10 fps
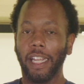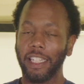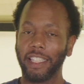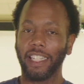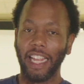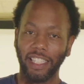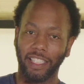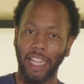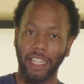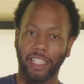Anything I can
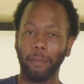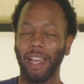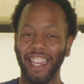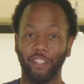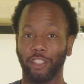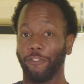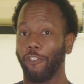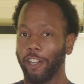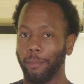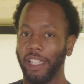like keep my angles in
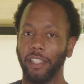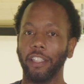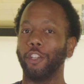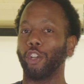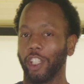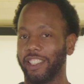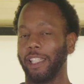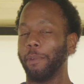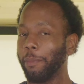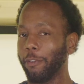front of me, you're gonna
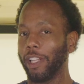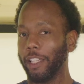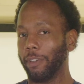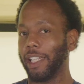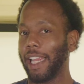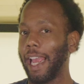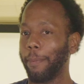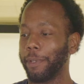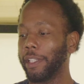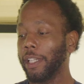see me be really, really
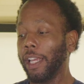happy.